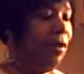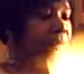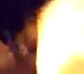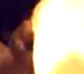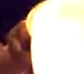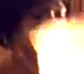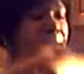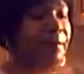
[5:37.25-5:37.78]

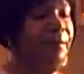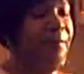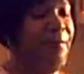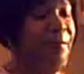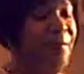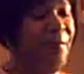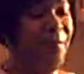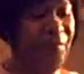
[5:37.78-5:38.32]
Okay.
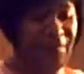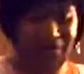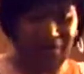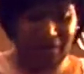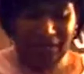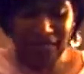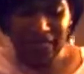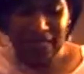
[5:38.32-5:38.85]

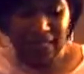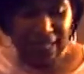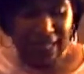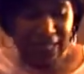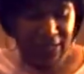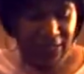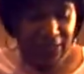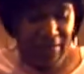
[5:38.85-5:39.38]

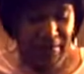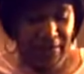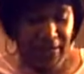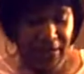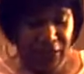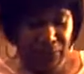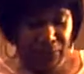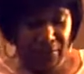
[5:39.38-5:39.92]
Just come
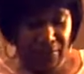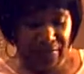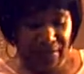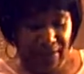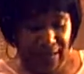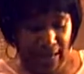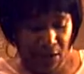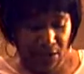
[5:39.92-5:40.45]
in and spread
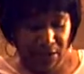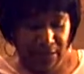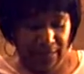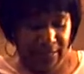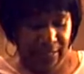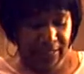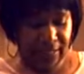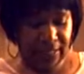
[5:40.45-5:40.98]
that
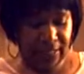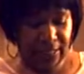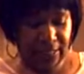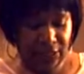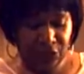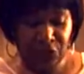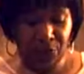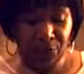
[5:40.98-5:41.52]
out and then stick
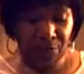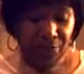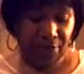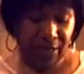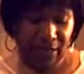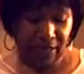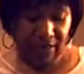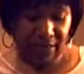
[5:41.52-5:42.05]
it to your
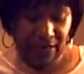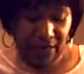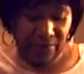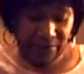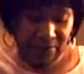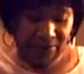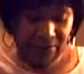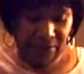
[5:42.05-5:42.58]
preheated
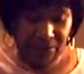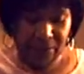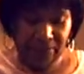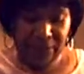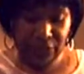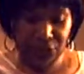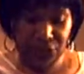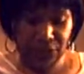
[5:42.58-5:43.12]
oven. But I want
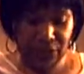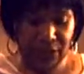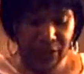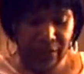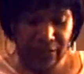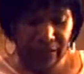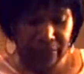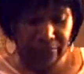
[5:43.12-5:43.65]
to make sure this
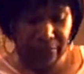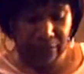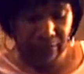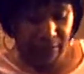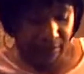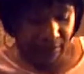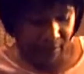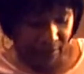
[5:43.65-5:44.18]
is even.